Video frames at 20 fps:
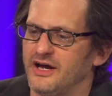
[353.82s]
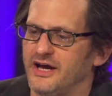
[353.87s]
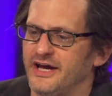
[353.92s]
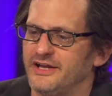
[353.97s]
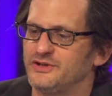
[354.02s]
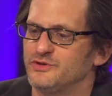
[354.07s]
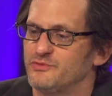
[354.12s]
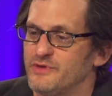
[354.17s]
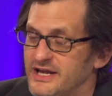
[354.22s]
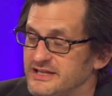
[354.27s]

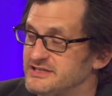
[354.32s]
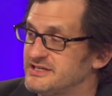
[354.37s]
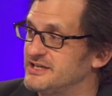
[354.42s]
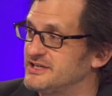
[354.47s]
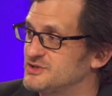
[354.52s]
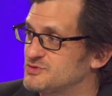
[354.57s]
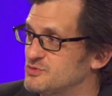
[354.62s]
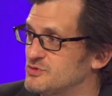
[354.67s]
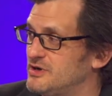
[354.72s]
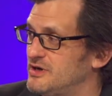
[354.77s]
and the
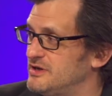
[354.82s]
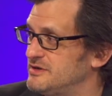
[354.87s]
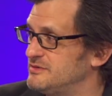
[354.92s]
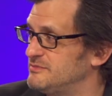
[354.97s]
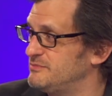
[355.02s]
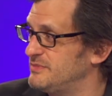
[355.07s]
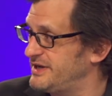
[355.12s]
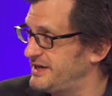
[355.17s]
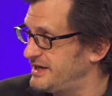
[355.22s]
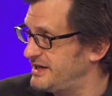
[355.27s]
Redskins were on
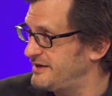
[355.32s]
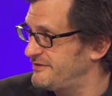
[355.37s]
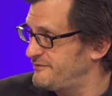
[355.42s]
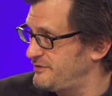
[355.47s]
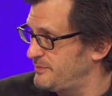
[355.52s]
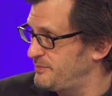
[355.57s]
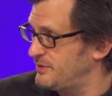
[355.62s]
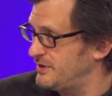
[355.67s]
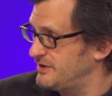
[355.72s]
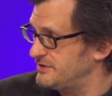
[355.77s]
Monday Night
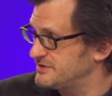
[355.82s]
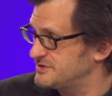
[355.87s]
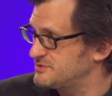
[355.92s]
Football.